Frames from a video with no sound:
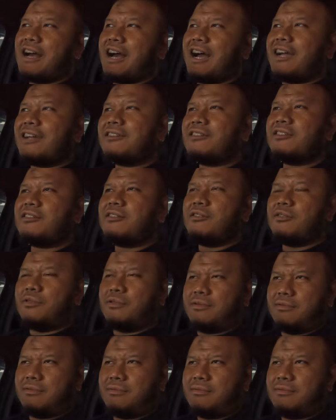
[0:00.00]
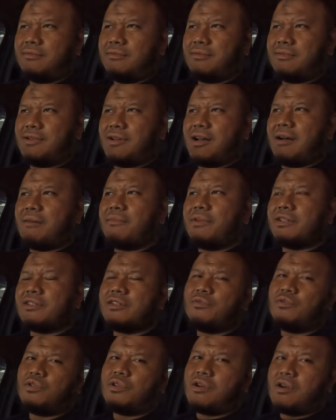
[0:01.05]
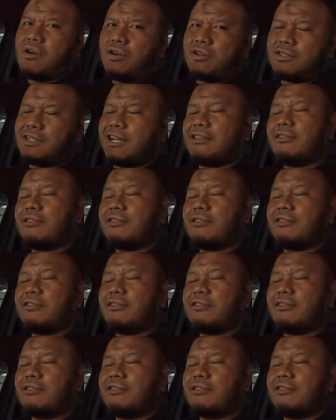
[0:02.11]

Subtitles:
I didn't know how much it would cost.